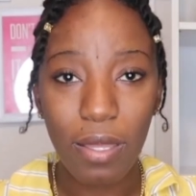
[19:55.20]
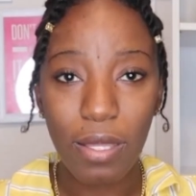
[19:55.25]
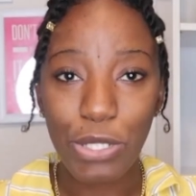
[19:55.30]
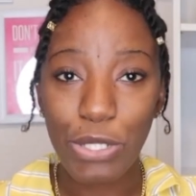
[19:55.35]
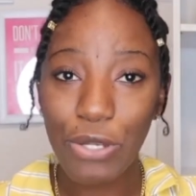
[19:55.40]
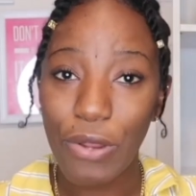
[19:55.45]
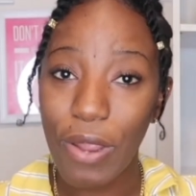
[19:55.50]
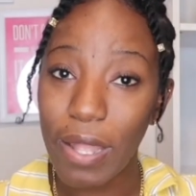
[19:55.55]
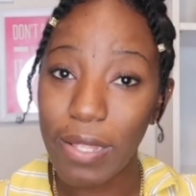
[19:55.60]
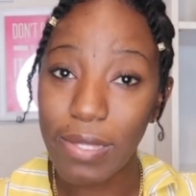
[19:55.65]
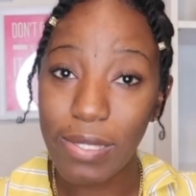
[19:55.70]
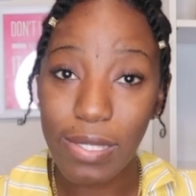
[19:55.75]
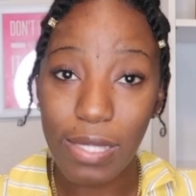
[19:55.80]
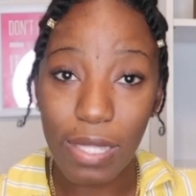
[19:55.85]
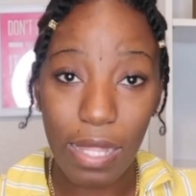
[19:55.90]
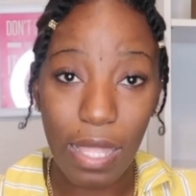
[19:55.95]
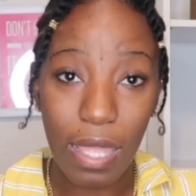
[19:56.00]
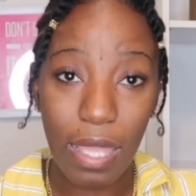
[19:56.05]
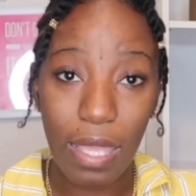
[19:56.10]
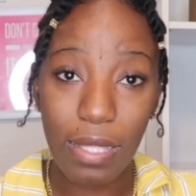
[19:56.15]

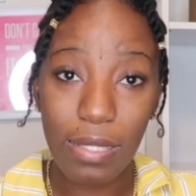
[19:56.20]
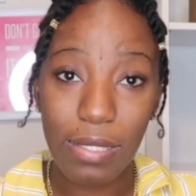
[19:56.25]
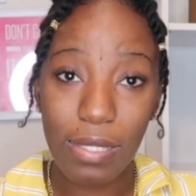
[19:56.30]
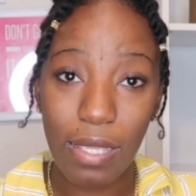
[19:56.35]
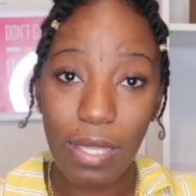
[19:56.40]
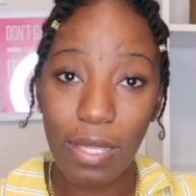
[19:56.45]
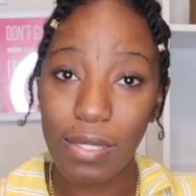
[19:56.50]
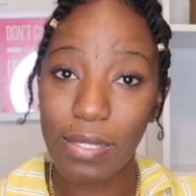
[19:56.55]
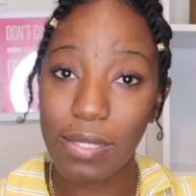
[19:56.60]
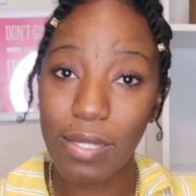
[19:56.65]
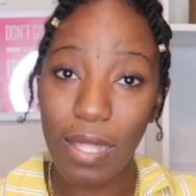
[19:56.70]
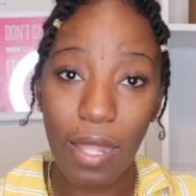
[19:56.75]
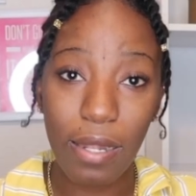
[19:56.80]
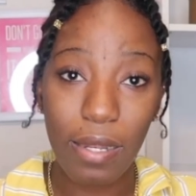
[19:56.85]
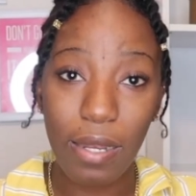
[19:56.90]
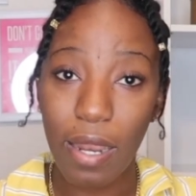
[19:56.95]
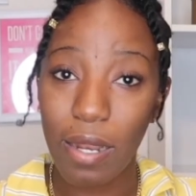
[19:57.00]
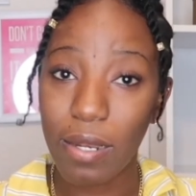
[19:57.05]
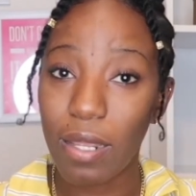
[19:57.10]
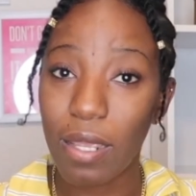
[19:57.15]
translate in
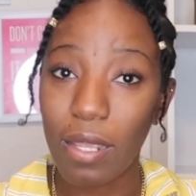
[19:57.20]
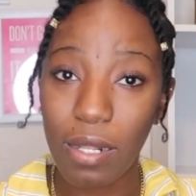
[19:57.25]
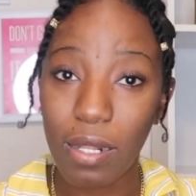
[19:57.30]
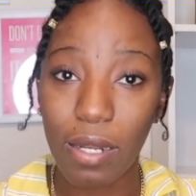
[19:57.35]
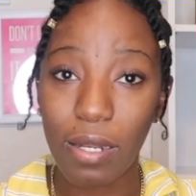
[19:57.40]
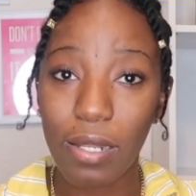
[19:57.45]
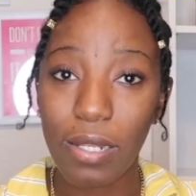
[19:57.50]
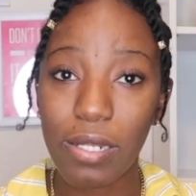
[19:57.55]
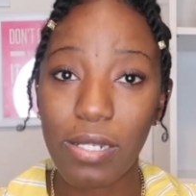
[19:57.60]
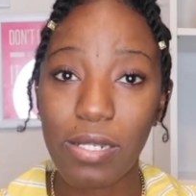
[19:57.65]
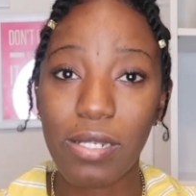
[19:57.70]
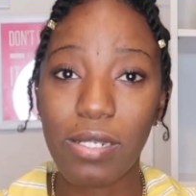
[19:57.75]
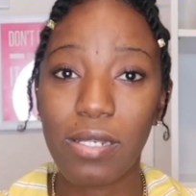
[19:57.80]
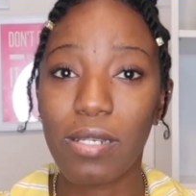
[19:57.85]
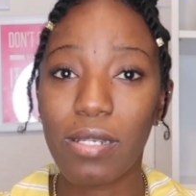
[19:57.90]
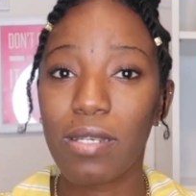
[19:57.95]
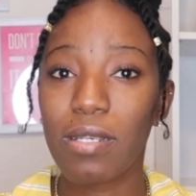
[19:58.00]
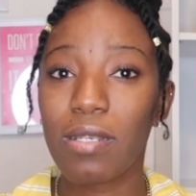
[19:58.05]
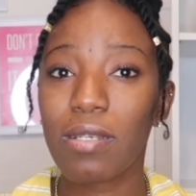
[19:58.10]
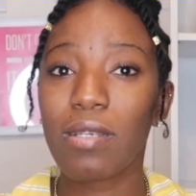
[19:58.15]
standard
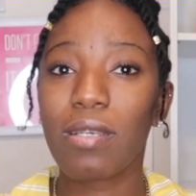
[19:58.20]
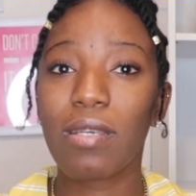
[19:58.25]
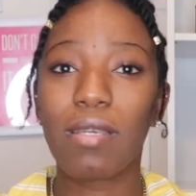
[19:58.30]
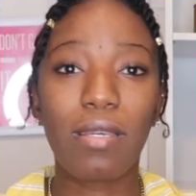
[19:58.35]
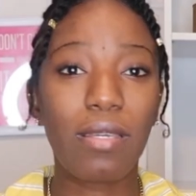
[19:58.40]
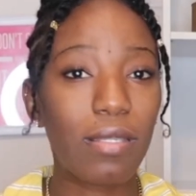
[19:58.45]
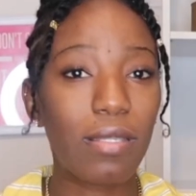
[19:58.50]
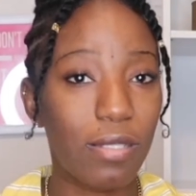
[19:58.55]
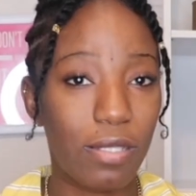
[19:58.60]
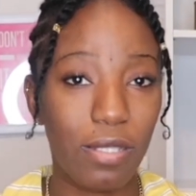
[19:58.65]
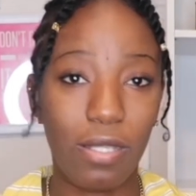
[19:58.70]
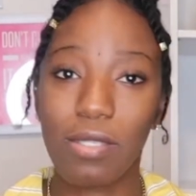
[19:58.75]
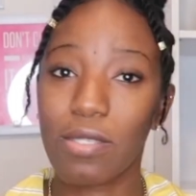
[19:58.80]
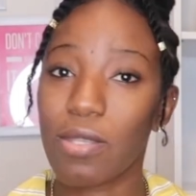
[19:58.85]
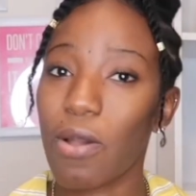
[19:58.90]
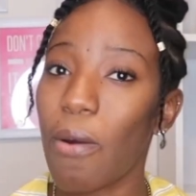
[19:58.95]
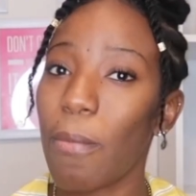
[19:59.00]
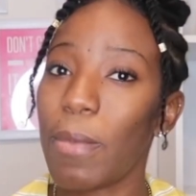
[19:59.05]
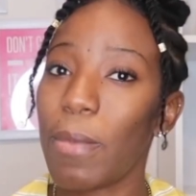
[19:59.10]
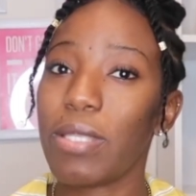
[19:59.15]
English, just
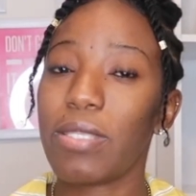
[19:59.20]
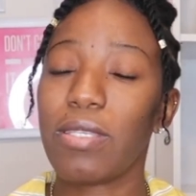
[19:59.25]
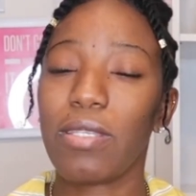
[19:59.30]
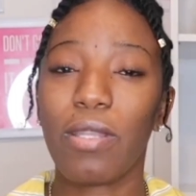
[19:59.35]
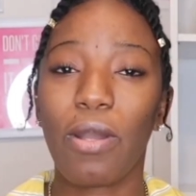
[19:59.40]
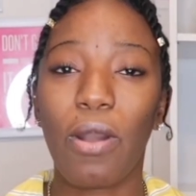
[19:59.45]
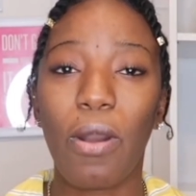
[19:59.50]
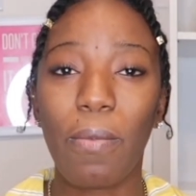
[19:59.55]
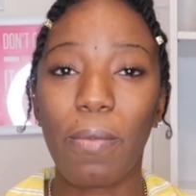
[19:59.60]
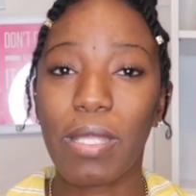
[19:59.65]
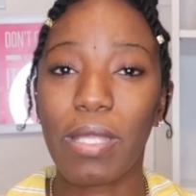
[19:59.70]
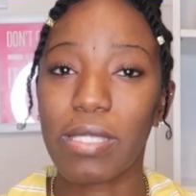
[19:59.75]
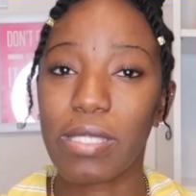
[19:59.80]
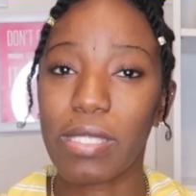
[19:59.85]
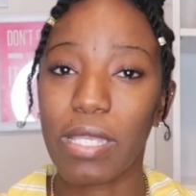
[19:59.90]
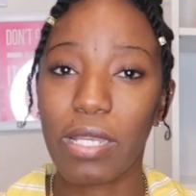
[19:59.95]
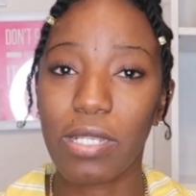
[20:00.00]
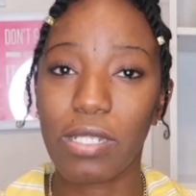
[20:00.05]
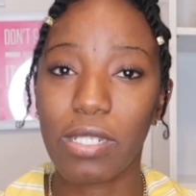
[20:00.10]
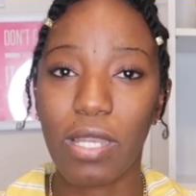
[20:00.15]
comment in the comment
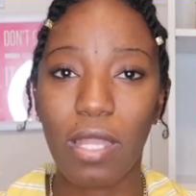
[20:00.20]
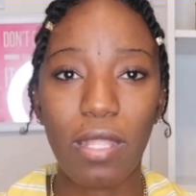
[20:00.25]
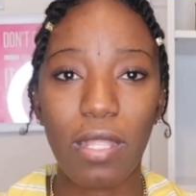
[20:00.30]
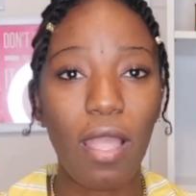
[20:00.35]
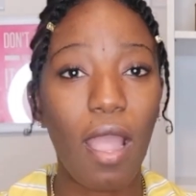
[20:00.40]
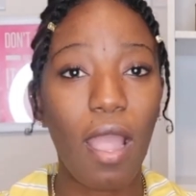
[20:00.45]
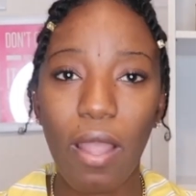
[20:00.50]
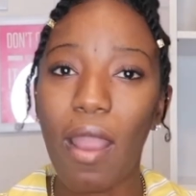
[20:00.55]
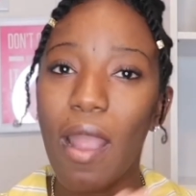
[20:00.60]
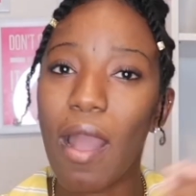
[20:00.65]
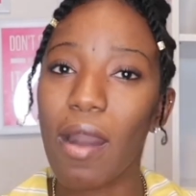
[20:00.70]
section, or